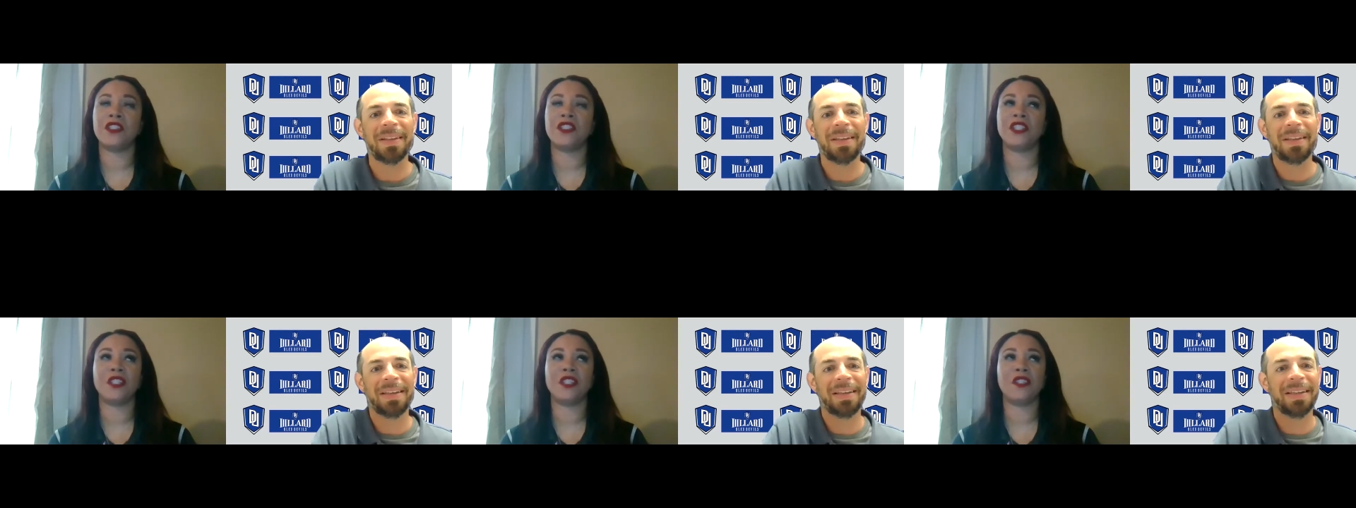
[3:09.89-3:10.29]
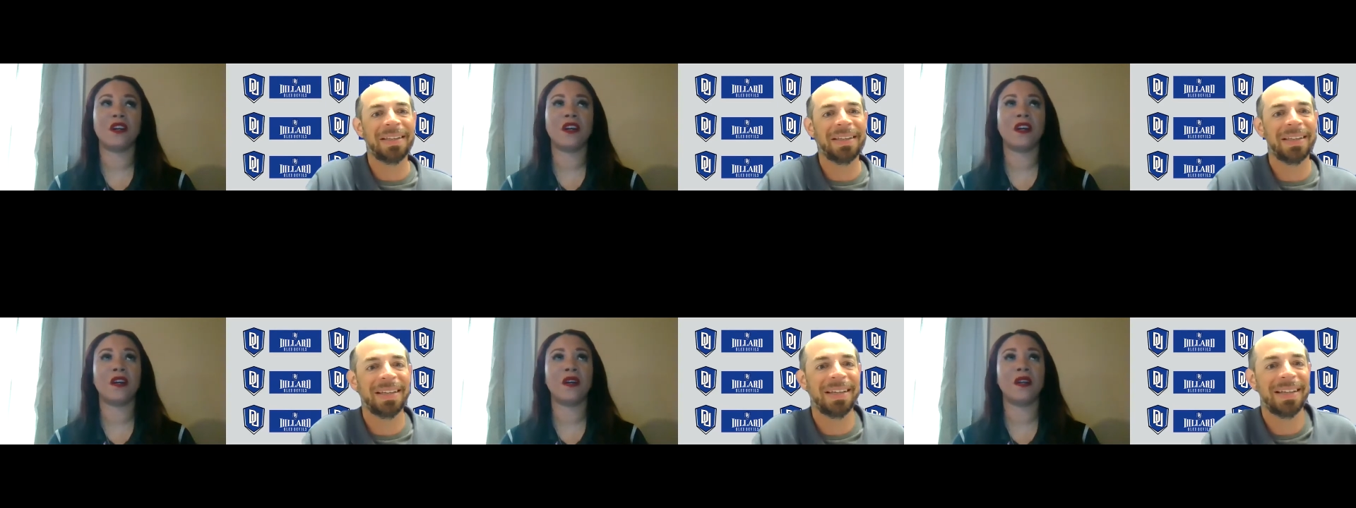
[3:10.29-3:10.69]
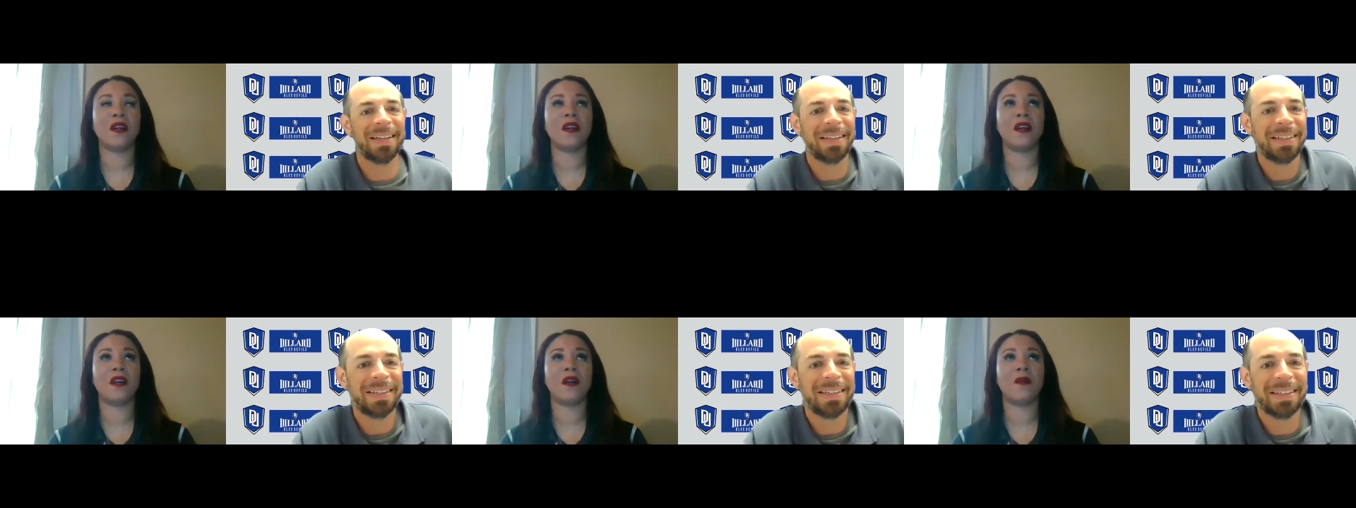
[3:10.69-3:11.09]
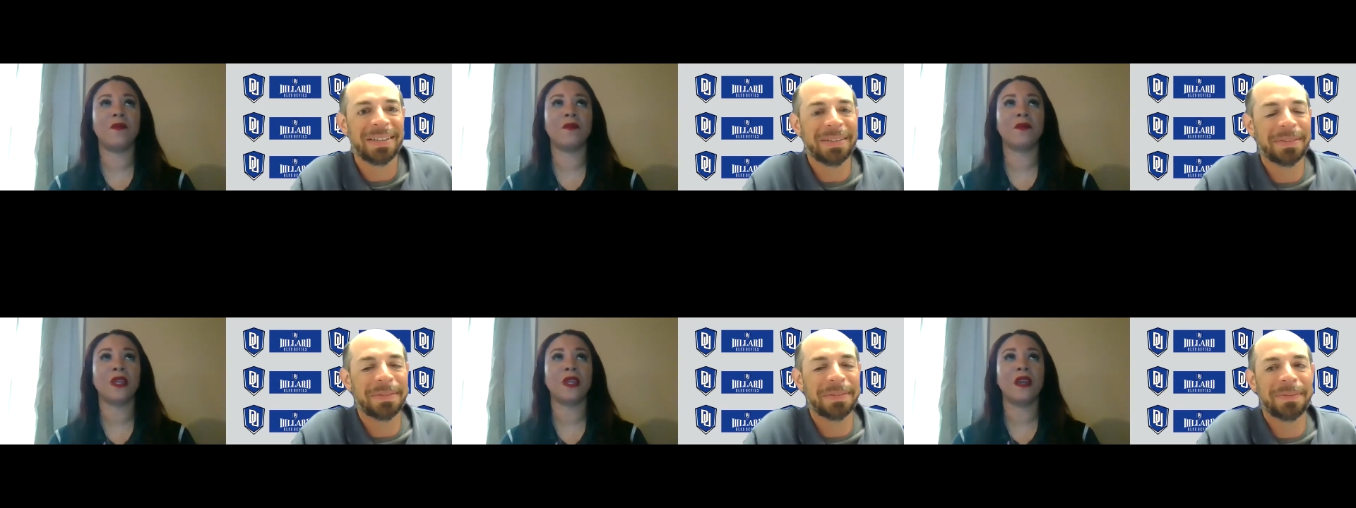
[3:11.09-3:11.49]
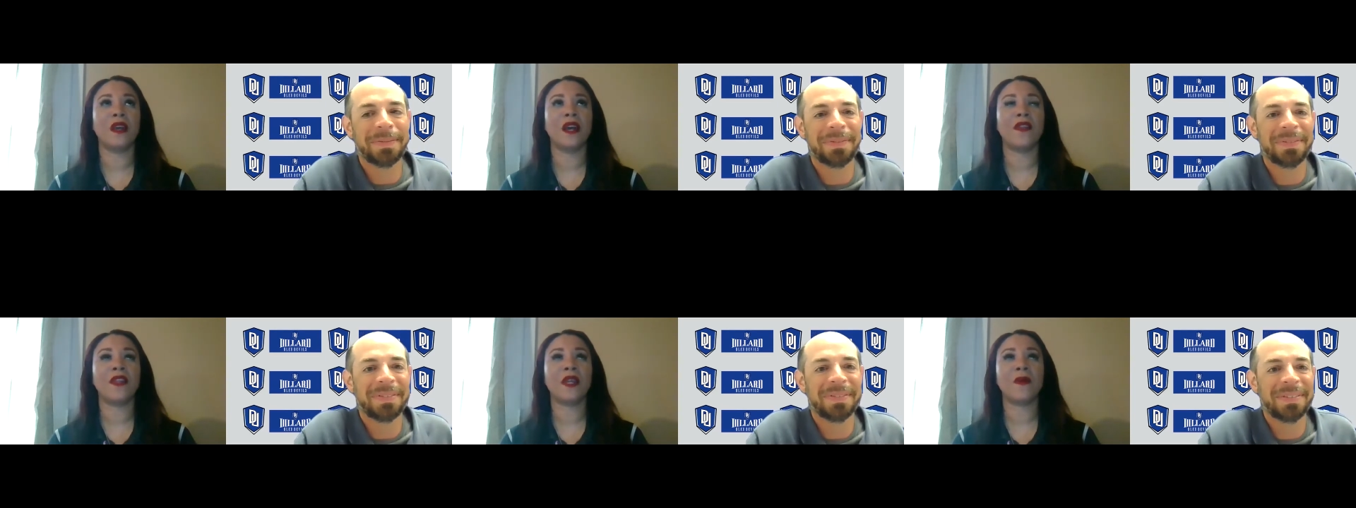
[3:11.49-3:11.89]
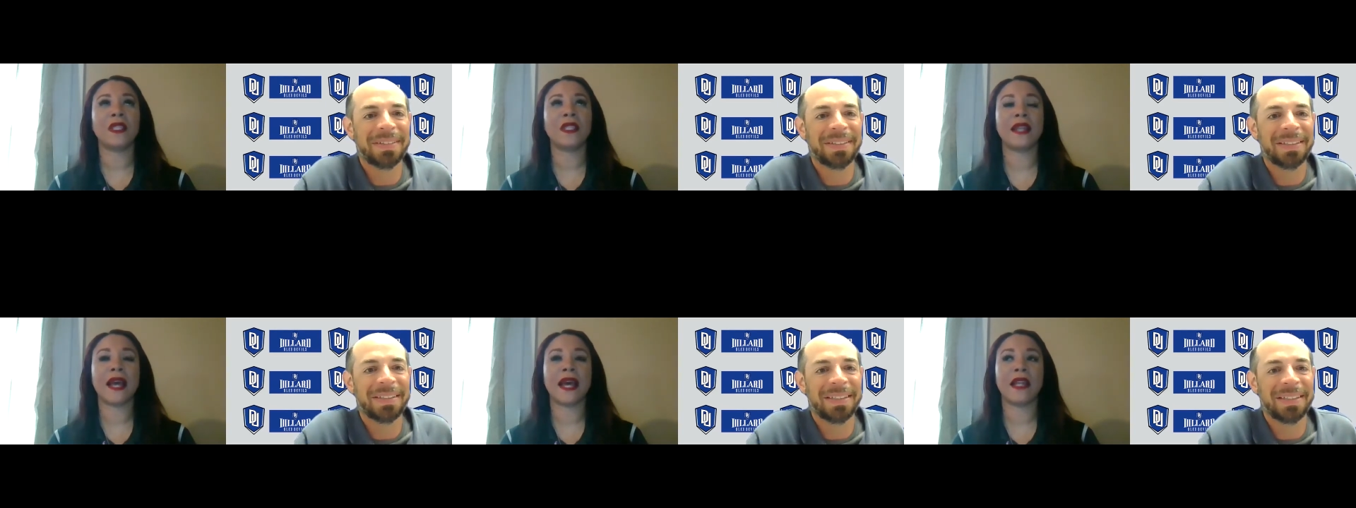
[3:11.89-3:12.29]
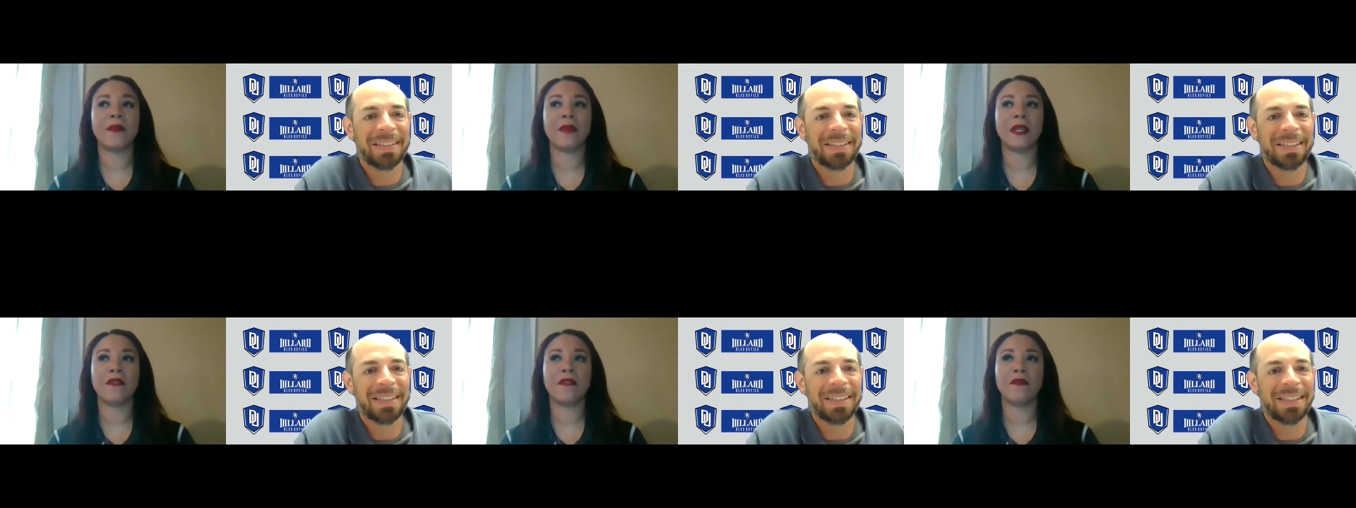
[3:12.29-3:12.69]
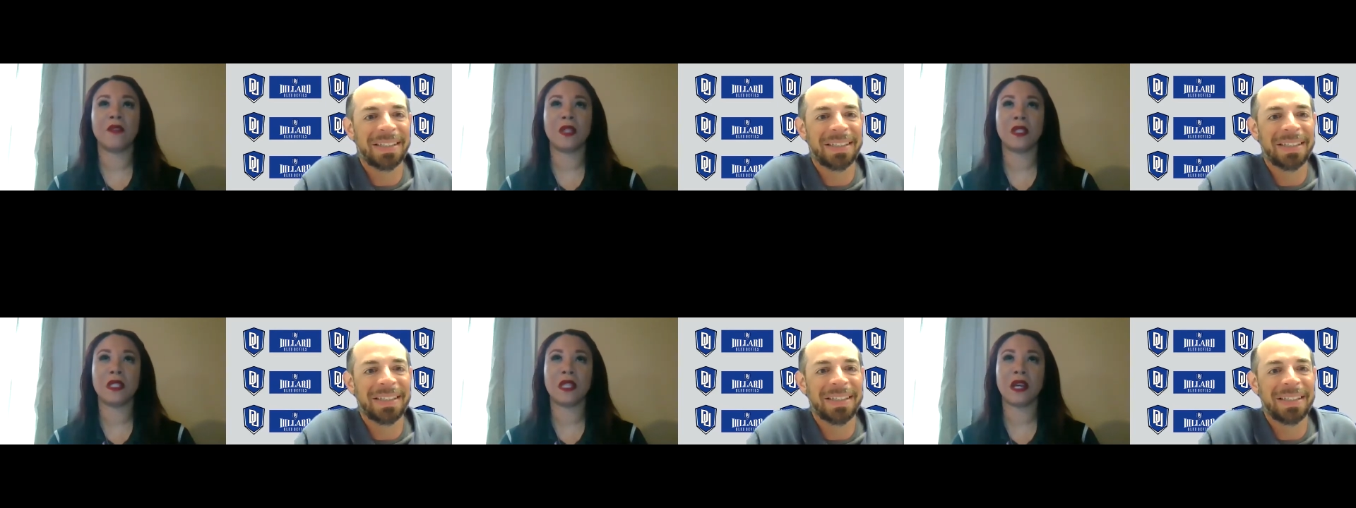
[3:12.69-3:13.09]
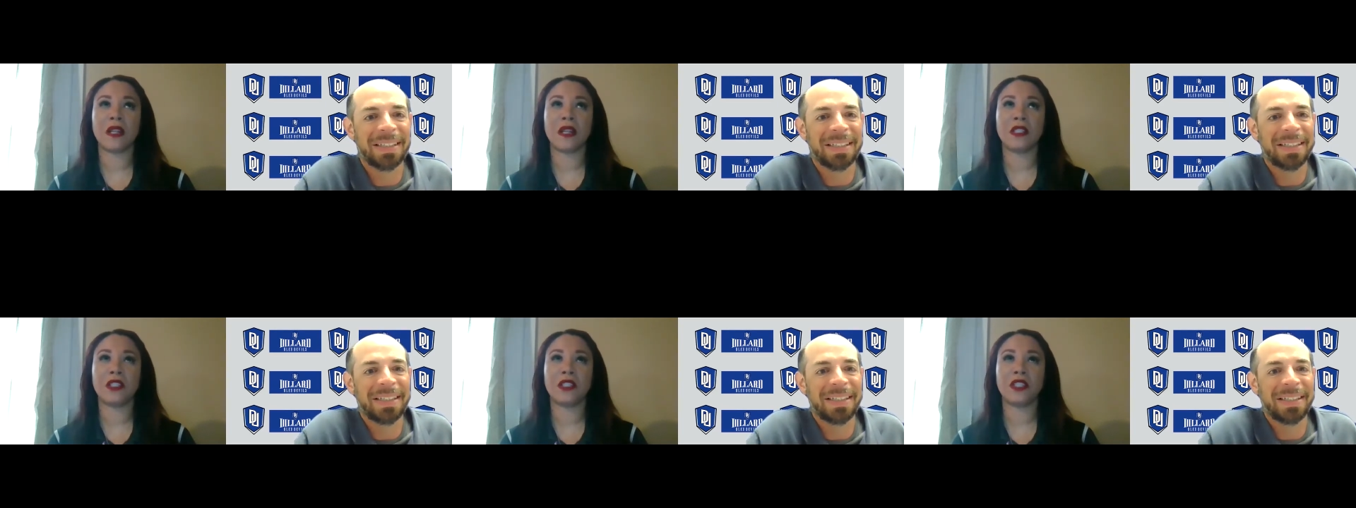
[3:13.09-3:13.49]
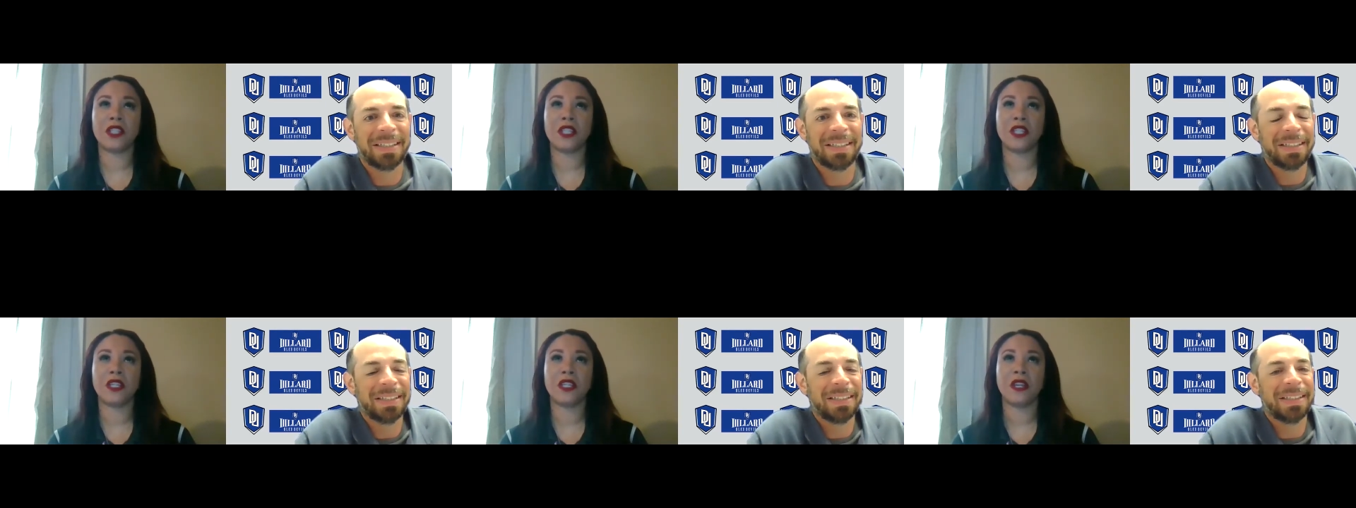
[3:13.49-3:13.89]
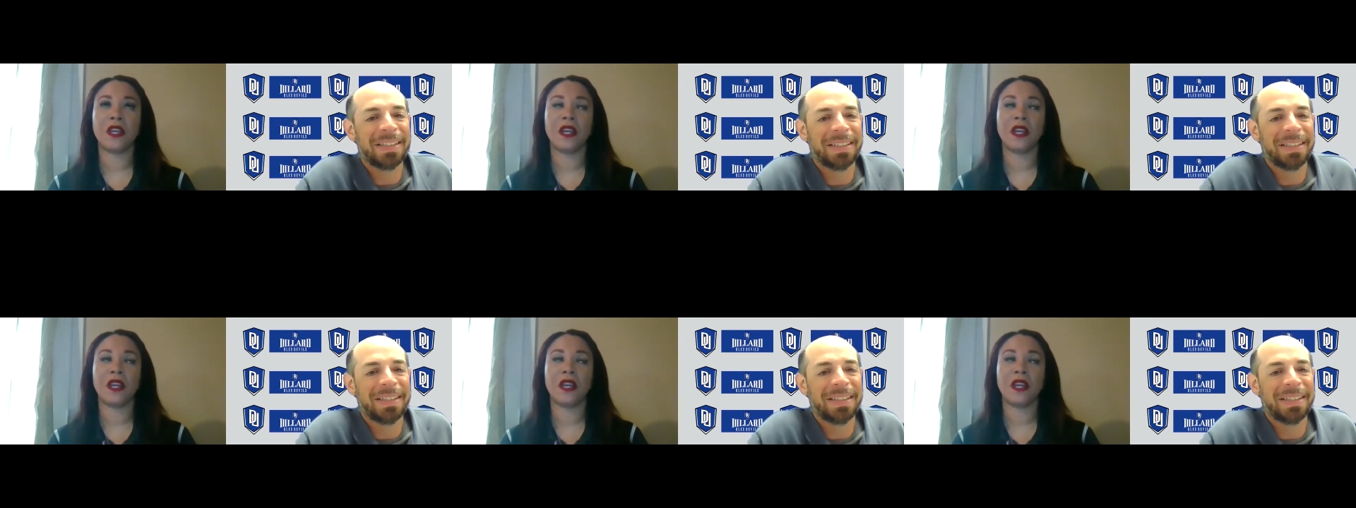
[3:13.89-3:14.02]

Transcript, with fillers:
Speaker 1: She taught, um, I think it was anatomy and physiology.